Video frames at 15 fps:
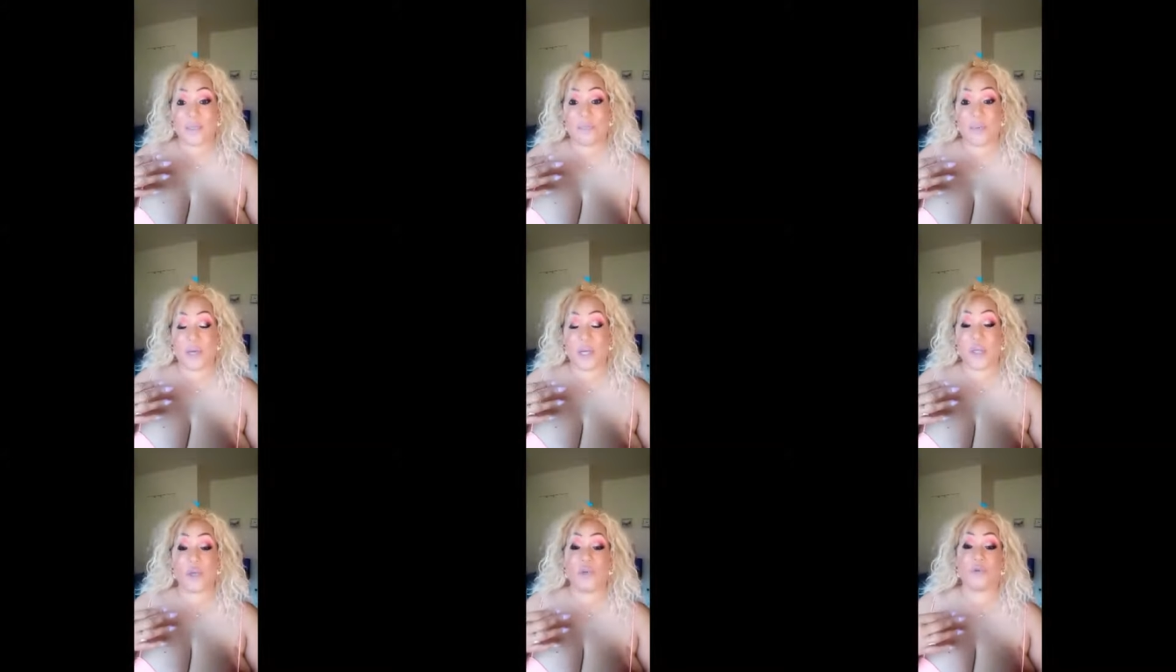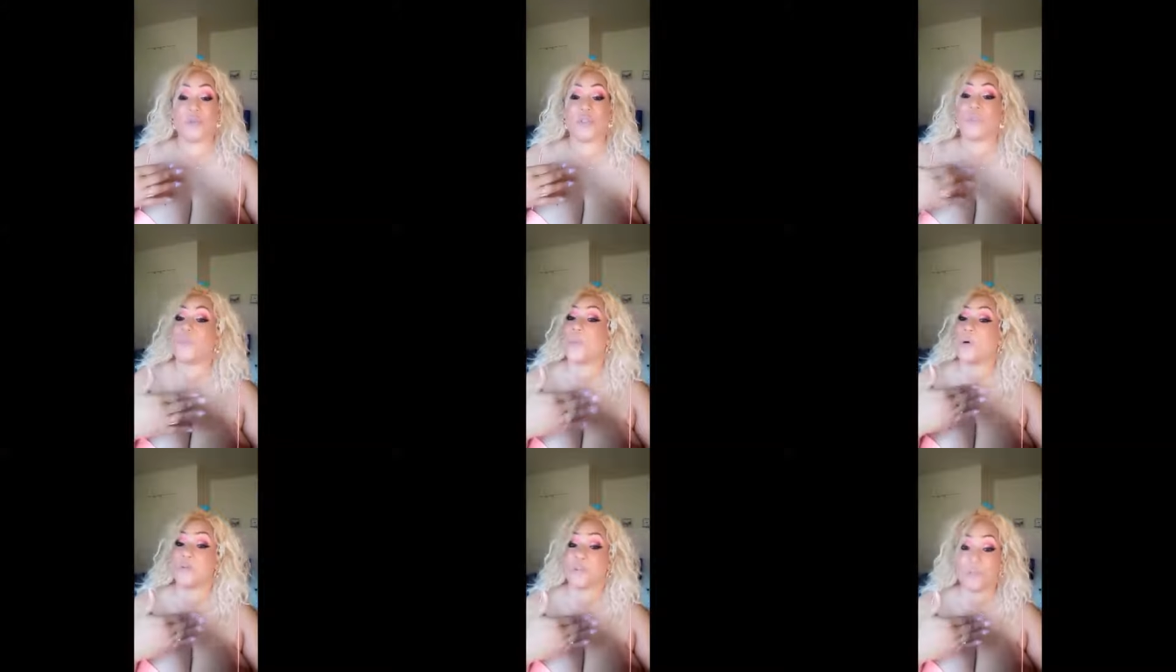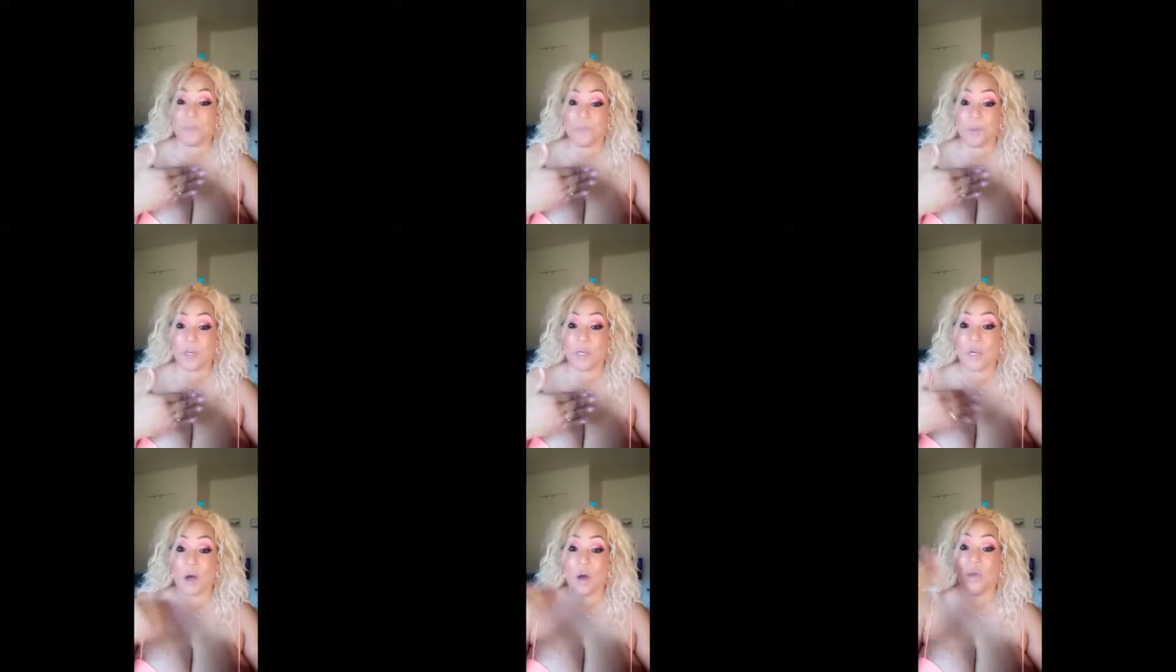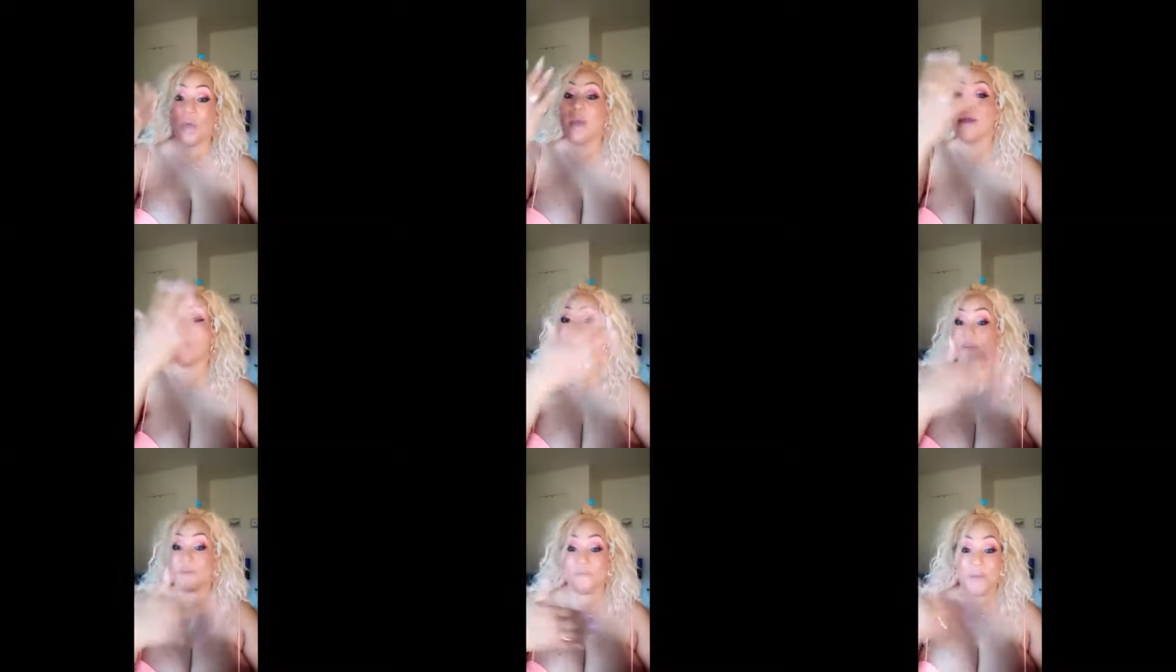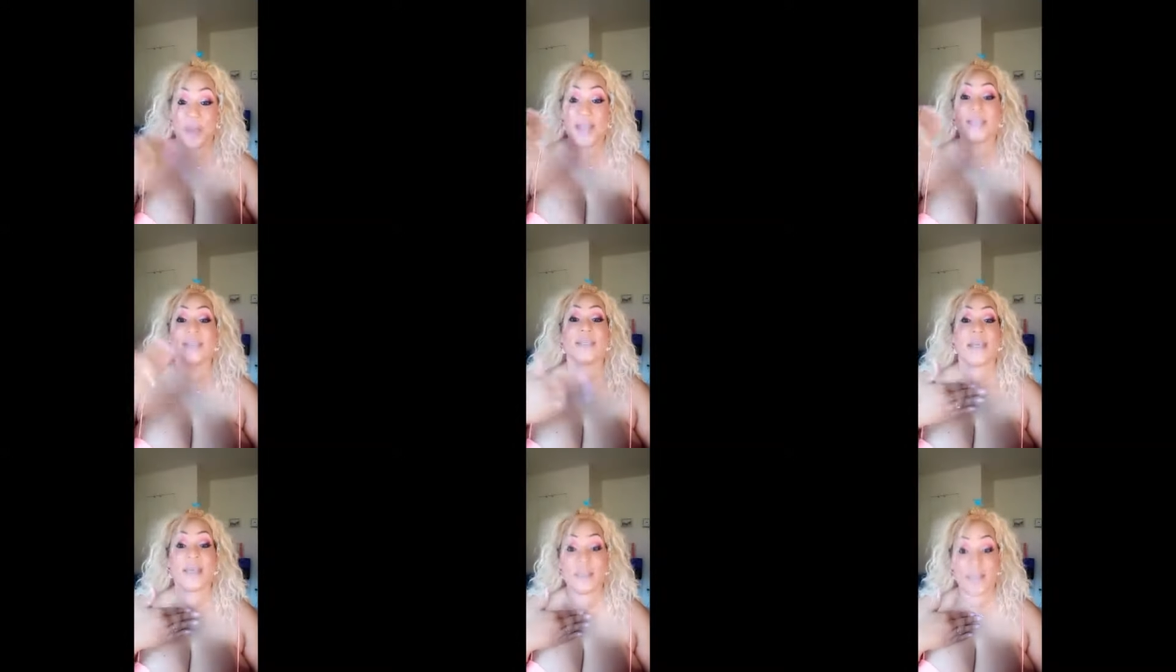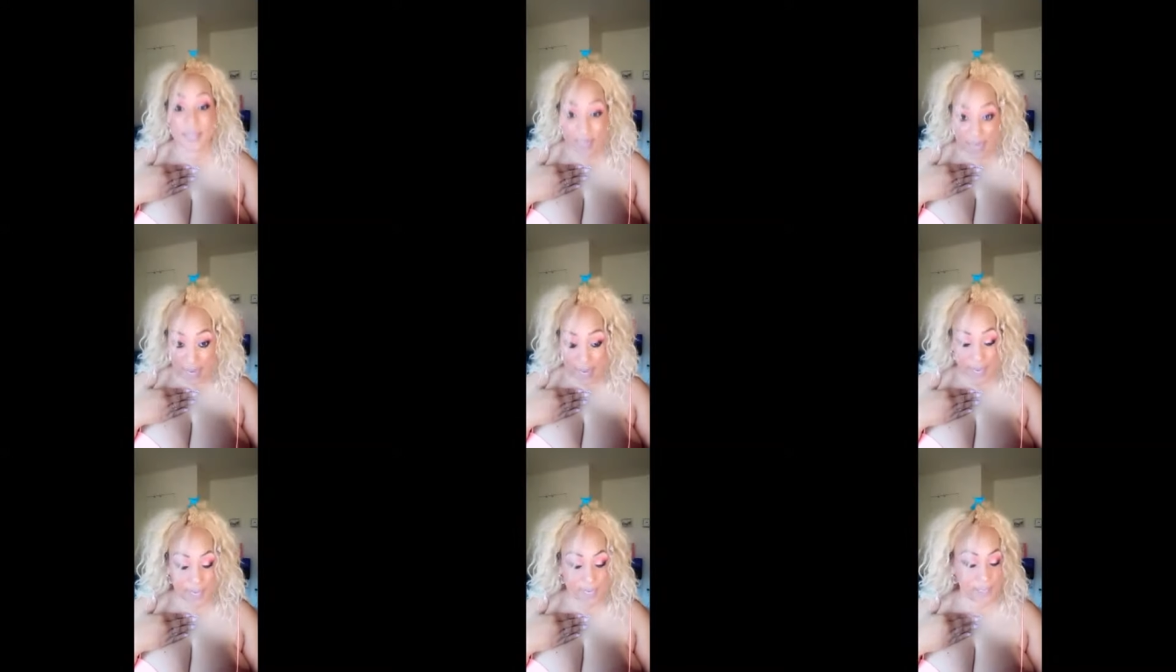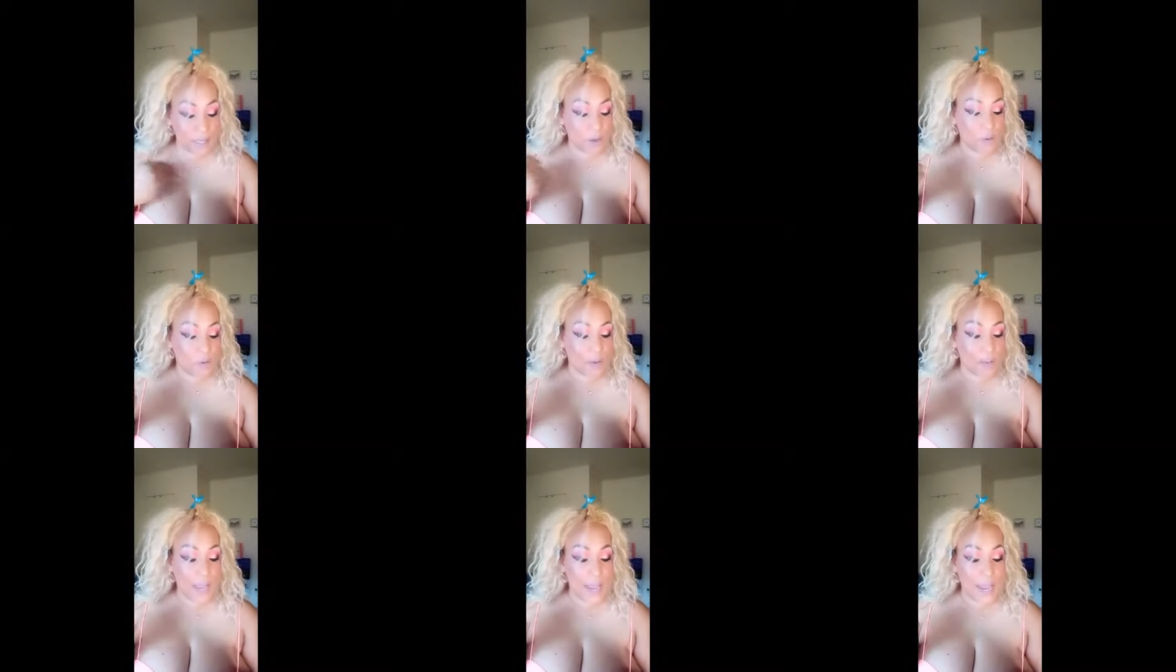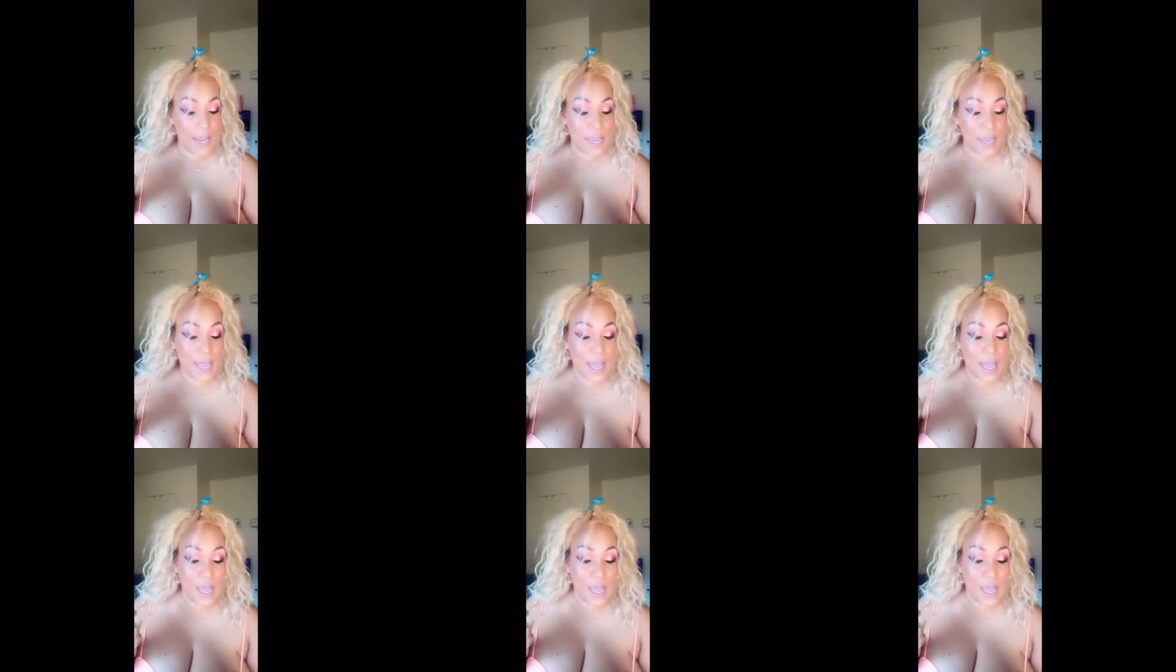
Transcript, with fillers: but you're supposed to put it on the face and the neck, okay?